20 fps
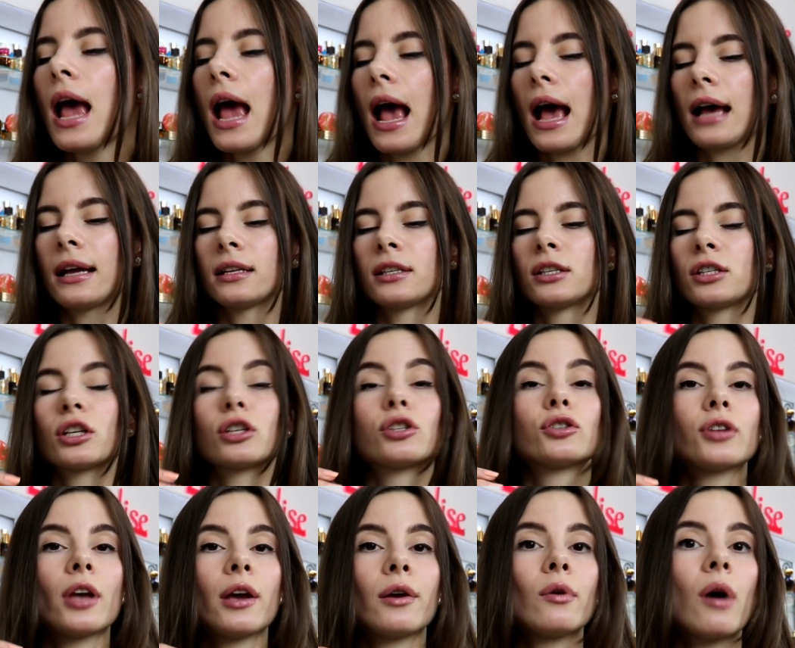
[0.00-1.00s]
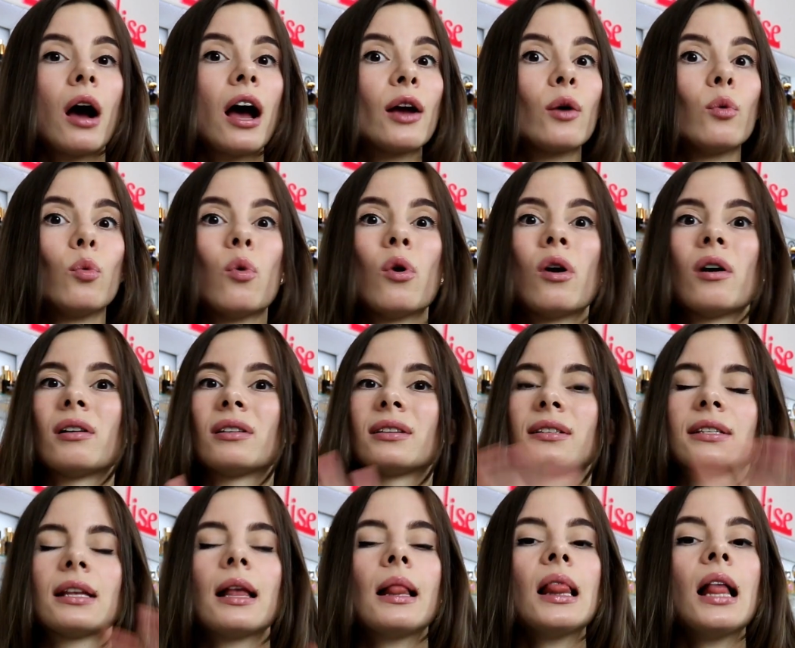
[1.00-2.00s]
And so I
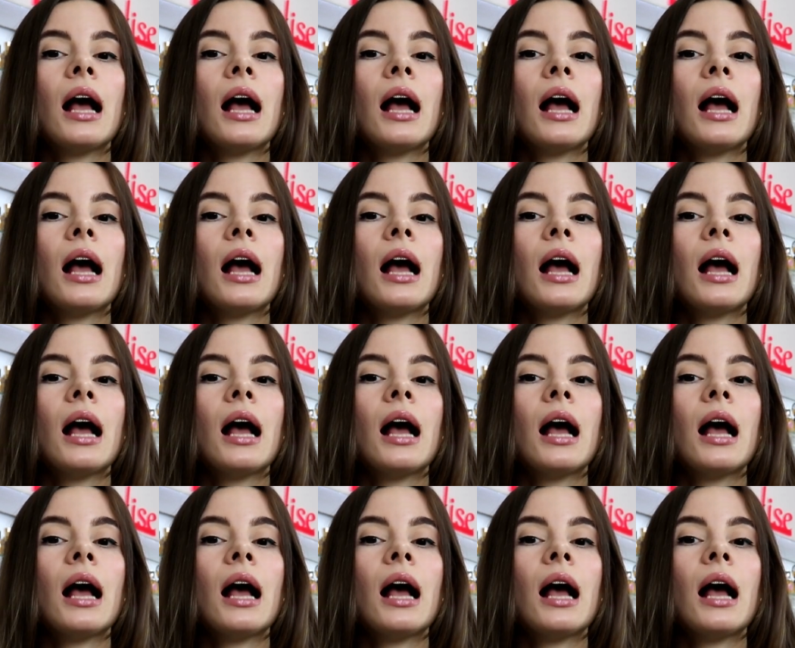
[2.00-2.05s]
was